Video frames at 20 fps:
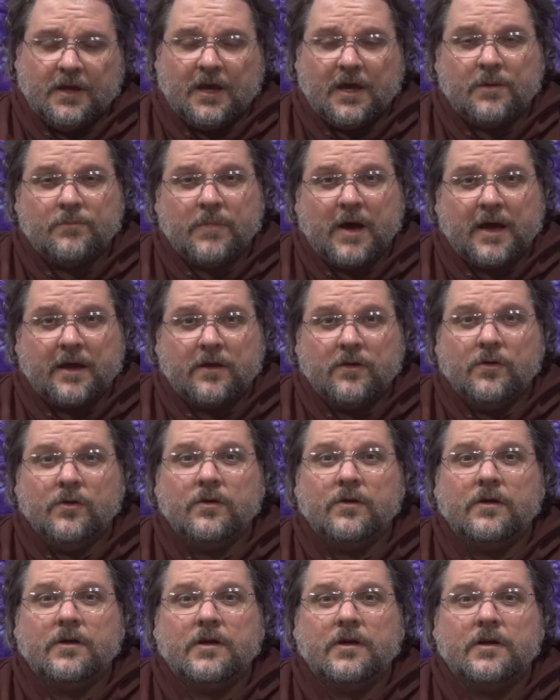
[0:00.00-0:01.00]
And by
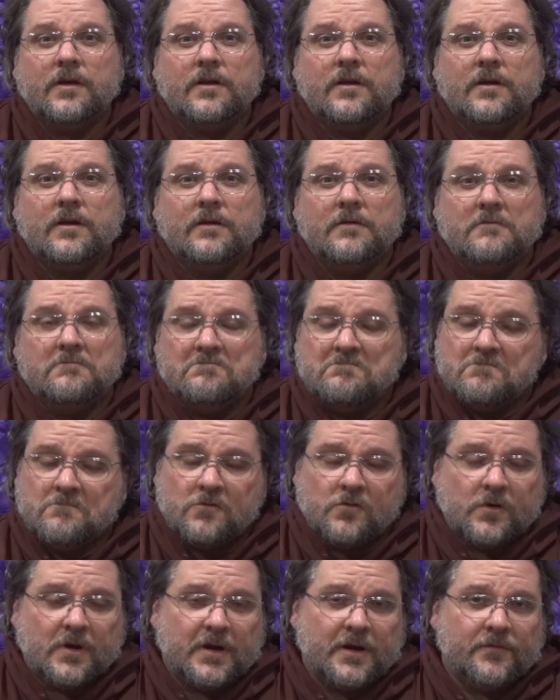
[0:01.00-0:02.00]
good,
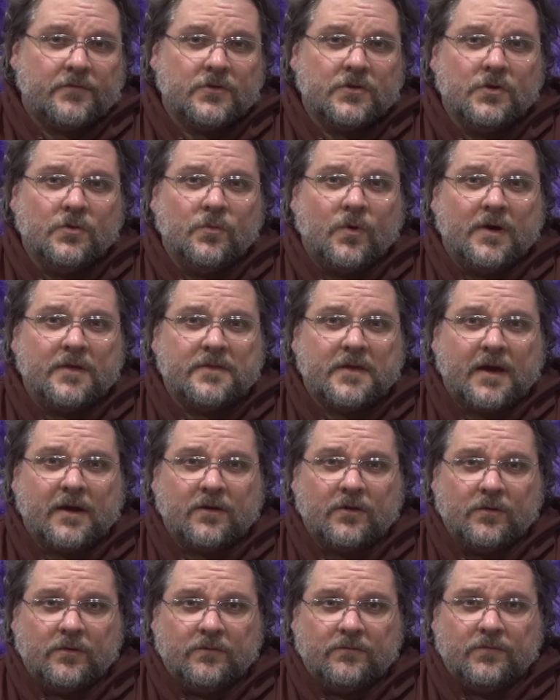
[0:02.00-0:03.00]
whatever you want
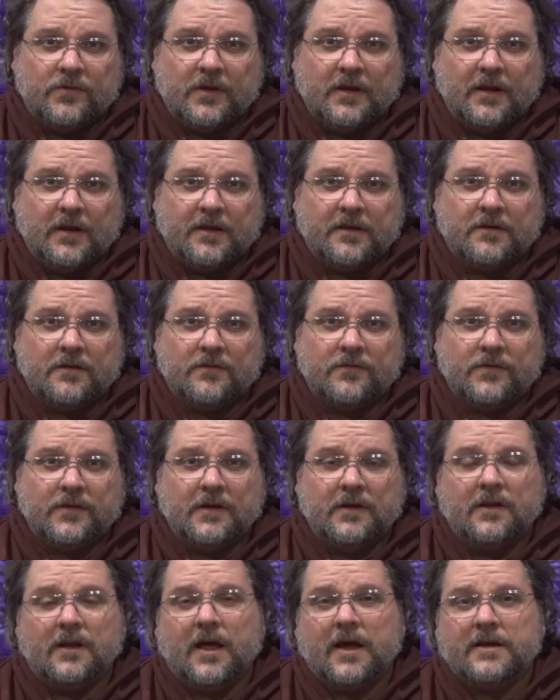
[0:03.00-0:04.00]
that good feeling to
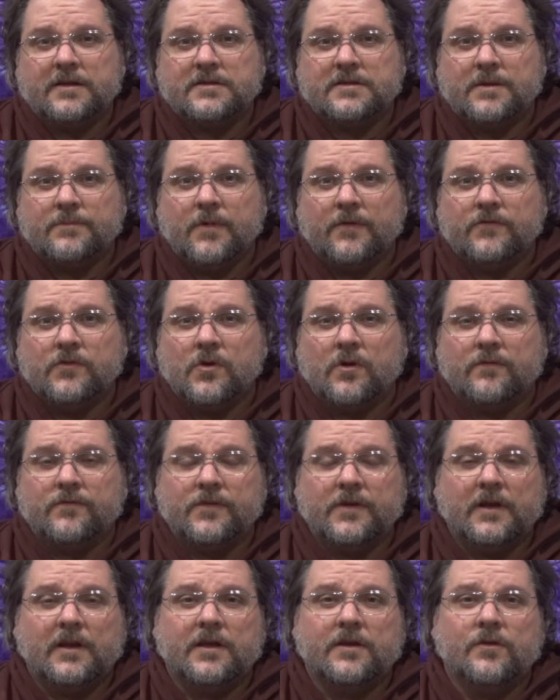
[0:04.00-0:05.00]
feel like. Some of you are
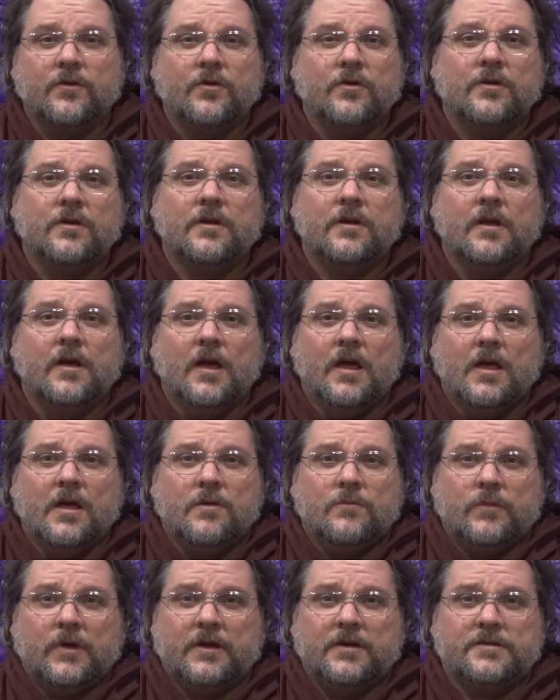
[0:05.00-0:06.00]
feeling good
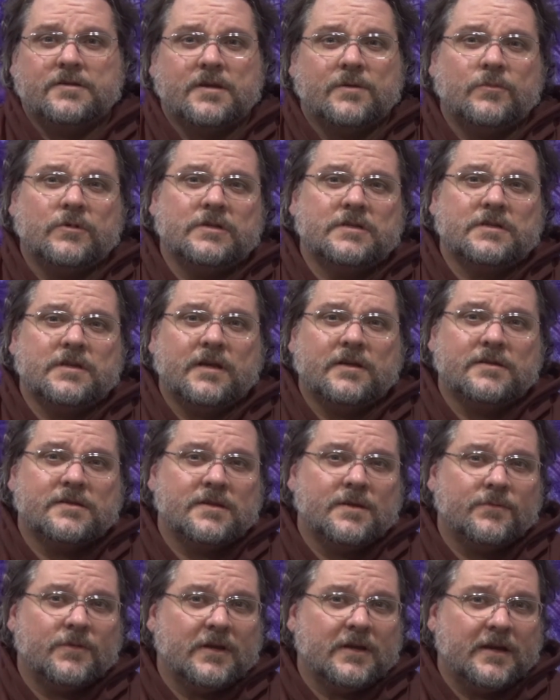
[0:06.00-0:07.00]
because someone said
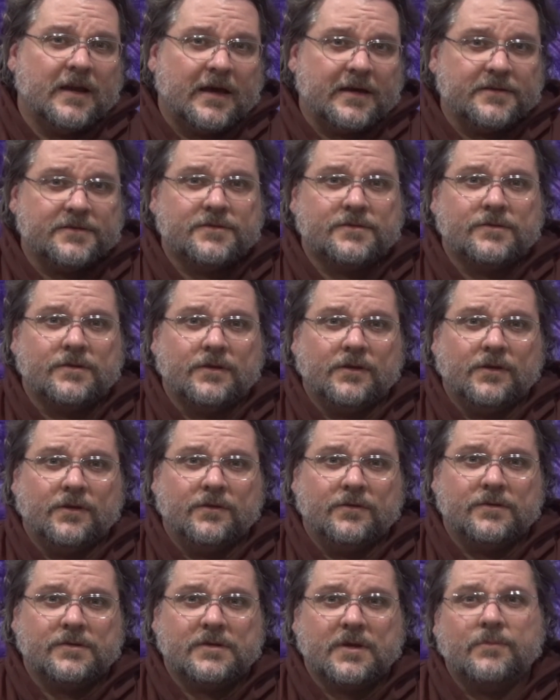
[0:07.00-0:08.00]
something nice to
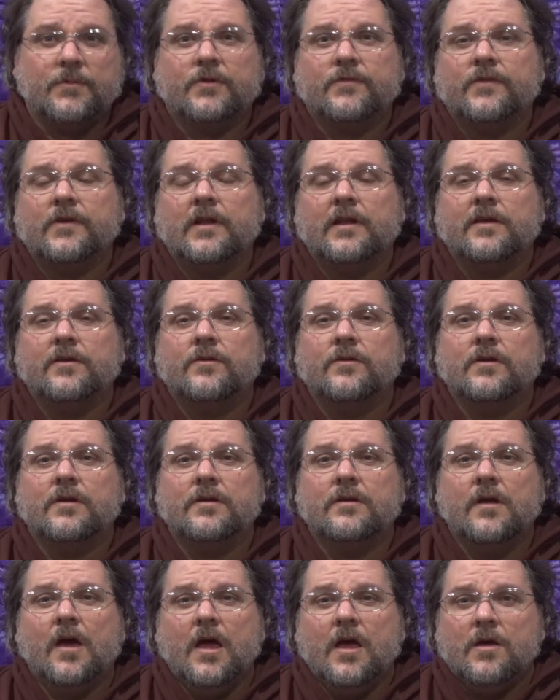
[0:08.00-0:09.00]
you. Some are feeling
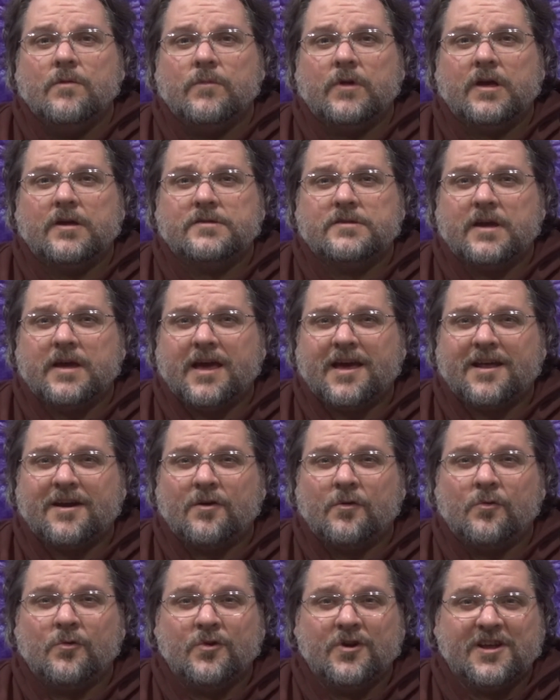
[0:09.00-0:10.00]
good because you had a
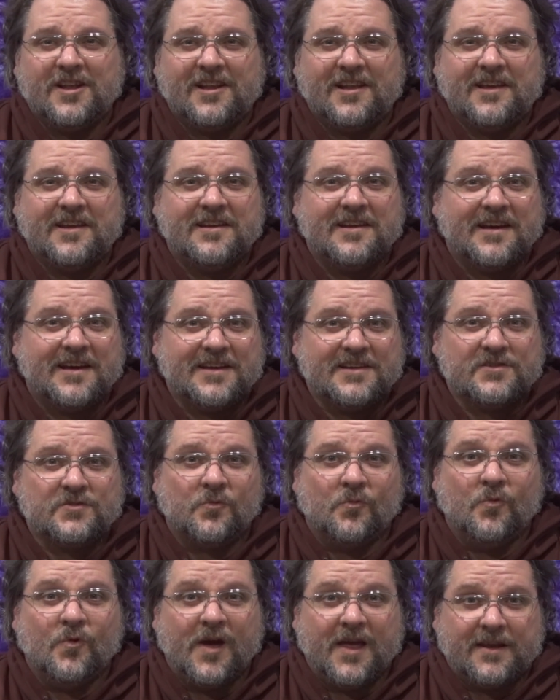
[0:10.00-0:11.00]
really nice
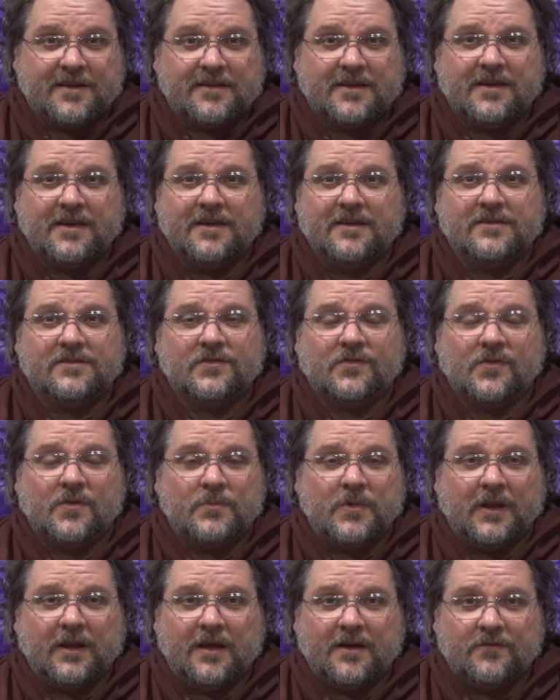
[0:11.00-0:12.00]
wet kiss from
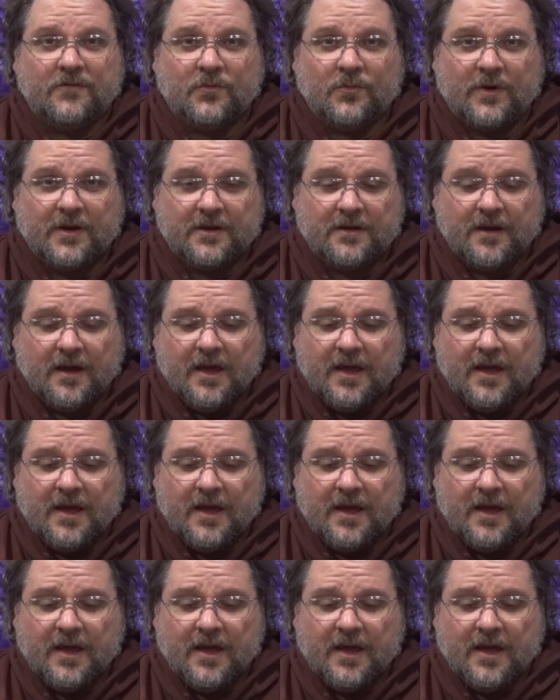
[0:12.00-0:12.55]
a loved one.